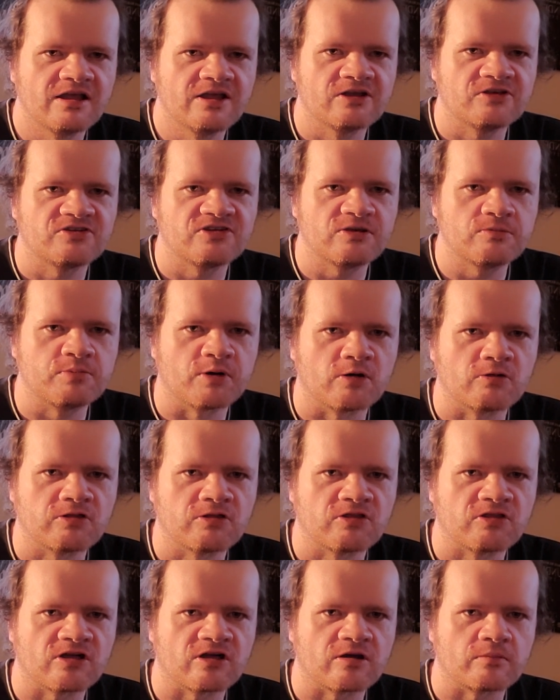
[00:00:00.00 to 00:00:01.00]
You see both
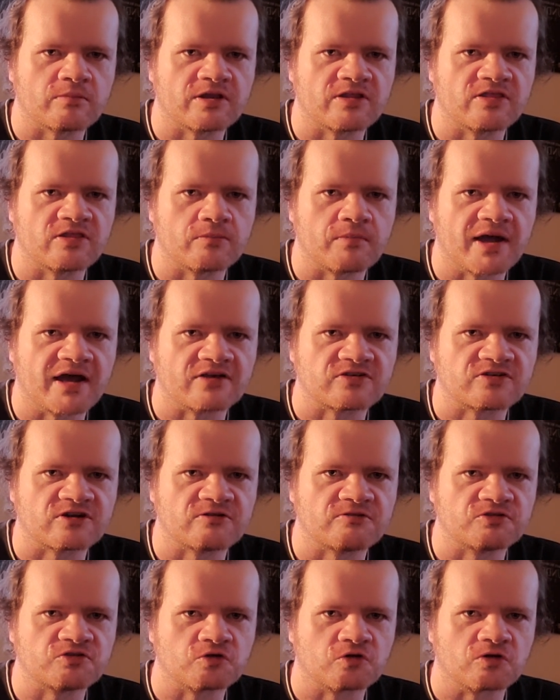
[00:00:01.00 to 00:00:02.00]
of them in The Mask
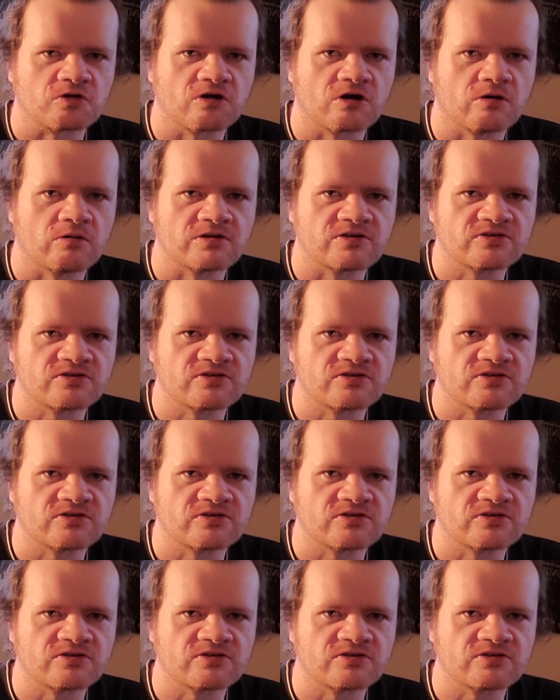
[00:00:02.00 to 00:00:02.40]
of Zorro.